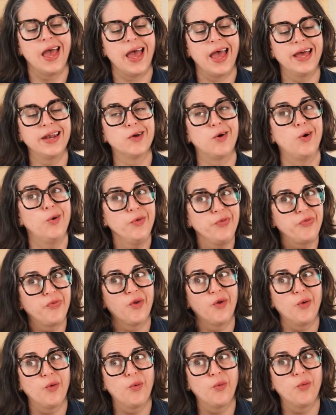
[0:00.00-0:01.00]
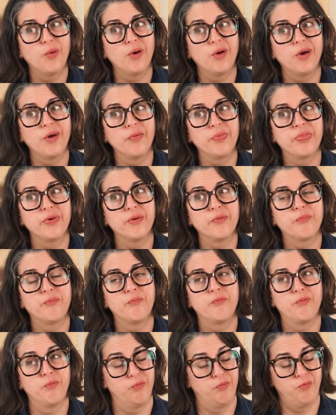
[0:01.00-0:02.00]
And also the
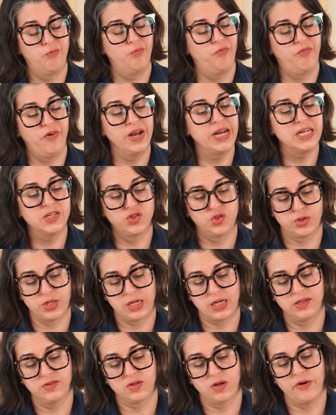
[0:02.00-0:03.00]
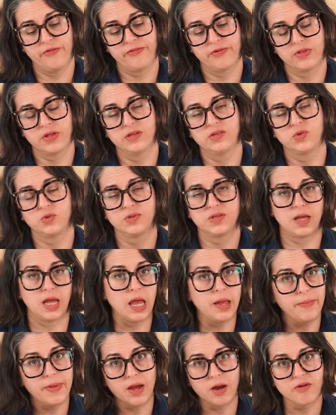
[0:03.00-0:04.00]
funniest trick I saw for this was
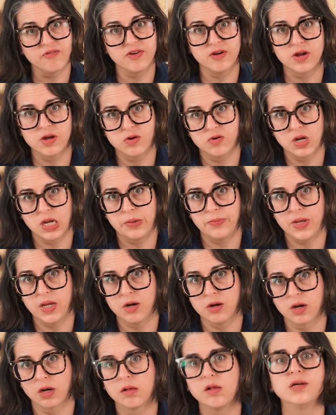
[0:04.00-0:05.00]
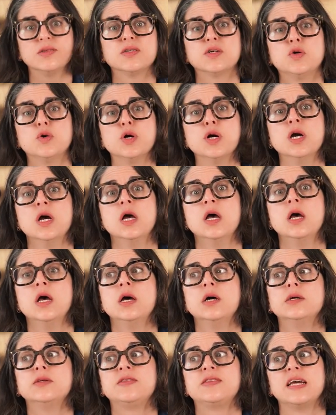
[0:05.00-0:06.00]
Amy, our very own Amy here at Closet Core,
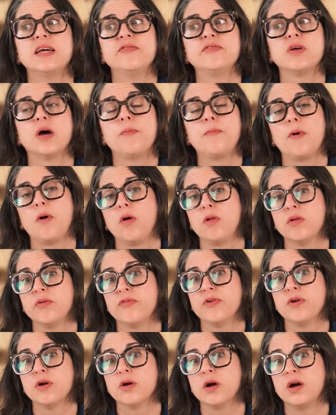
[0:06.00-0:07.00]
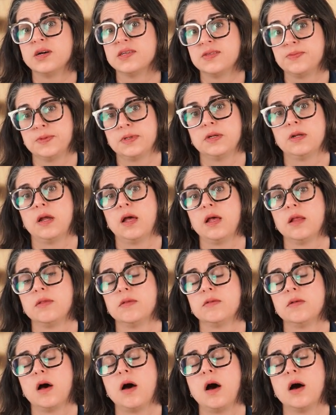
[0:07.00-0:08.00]
saved up all of her
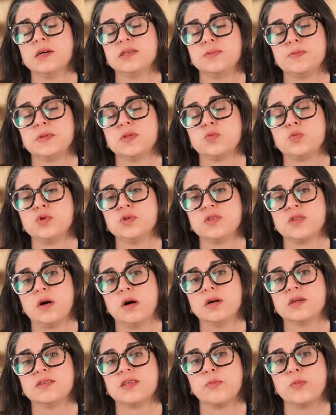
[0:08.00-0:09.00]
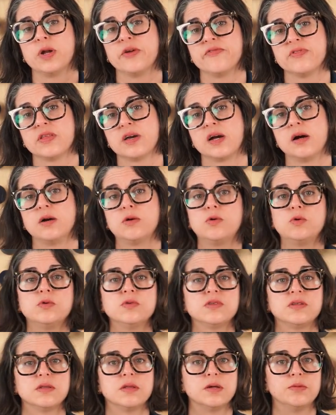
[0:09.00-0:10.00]
husband's wool socks, and whenever they got
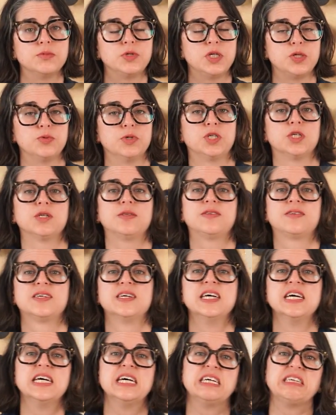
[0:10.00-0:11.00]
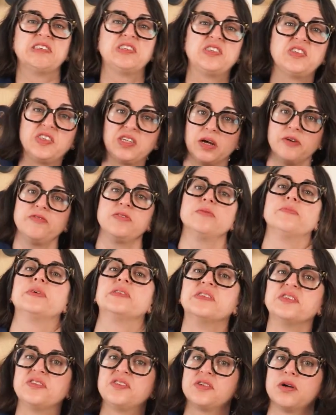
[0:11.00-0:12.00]
holes in them, she would just stuff them
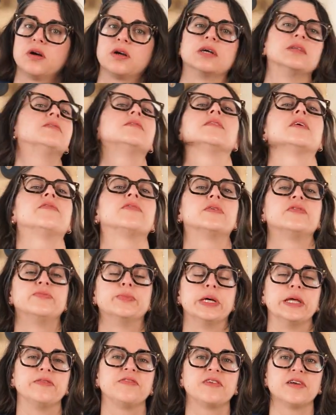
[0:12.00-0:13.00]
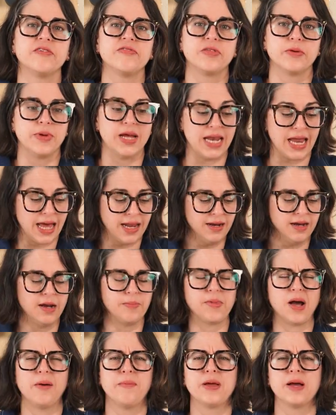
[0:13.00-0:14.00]
in the stock and stuff them and ended
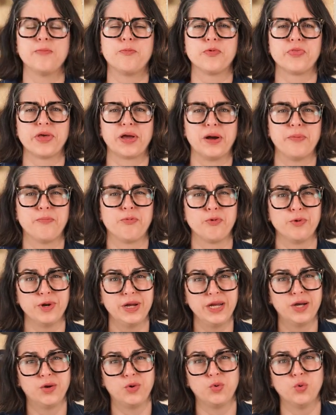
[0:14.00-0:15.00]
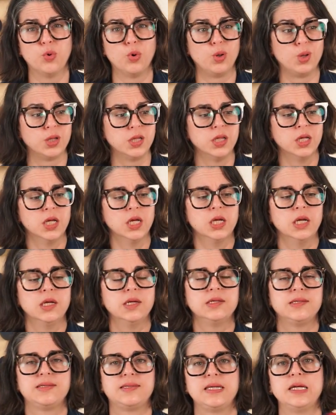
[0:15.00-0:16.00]
up coming up with like a pretty cool
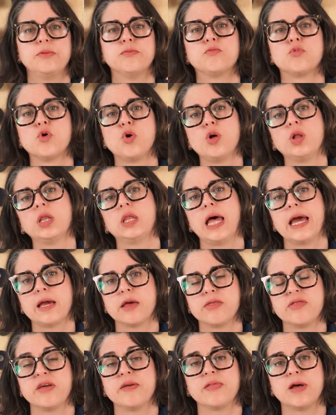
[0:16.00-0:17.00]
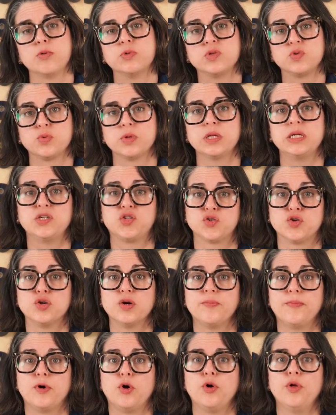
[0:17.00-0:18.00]
seam roll like thing that was really
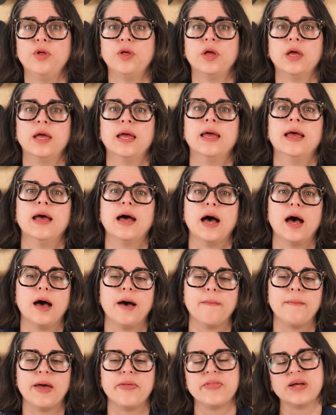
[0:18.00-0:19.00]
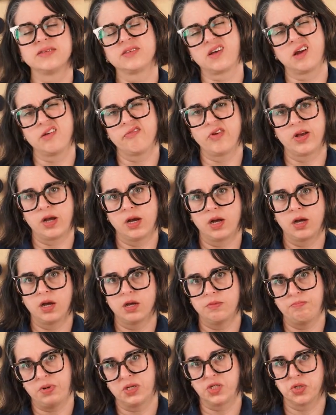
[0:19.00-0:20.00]
durable. And that's kind of like a
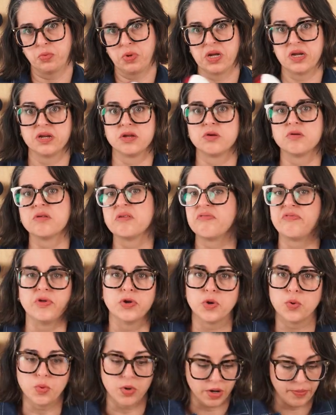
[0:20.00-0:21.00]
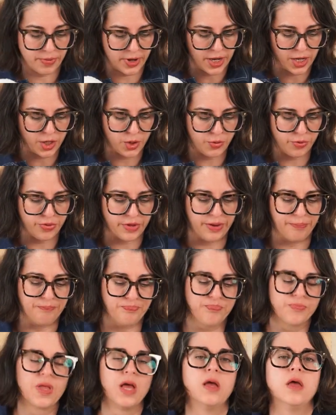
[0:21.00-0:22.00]
good budget way to do it if you don't want to buy a new thing.
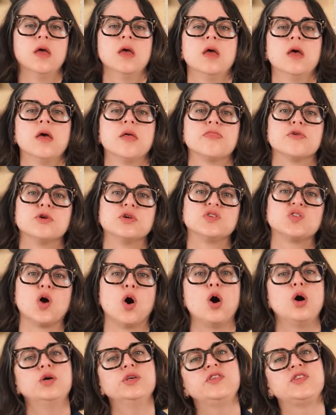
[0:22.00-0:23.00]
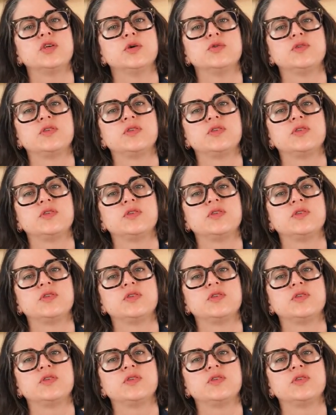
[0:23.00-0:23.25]
There's also